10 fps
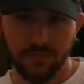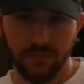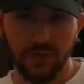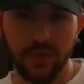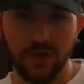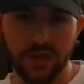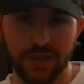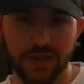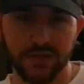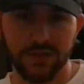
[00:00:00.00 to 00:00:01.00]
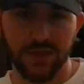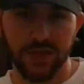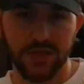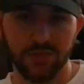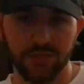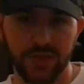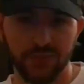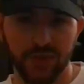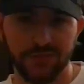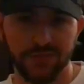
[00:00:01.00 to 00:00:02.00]
well, no,
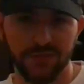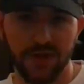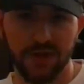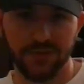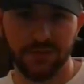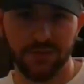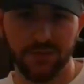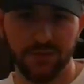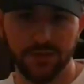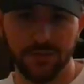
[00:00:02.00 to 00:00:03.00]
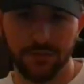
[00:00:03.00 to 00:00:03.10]
his wife survives this movie.